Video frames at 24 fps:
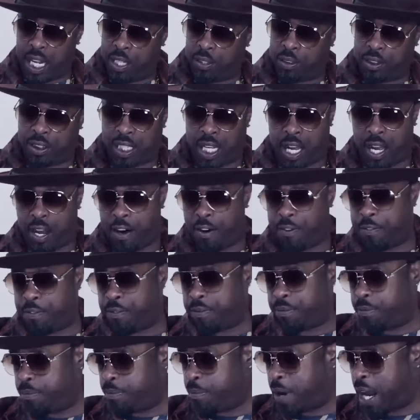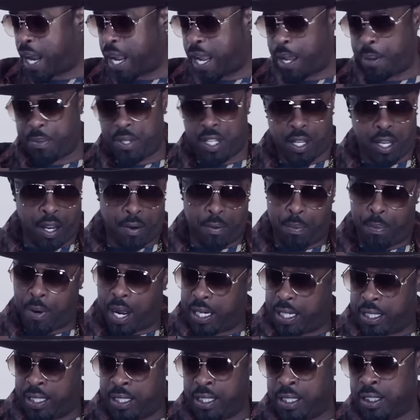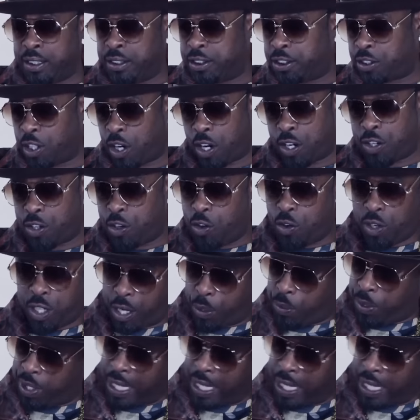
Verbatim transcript: down south, Miami, everybody started knowing that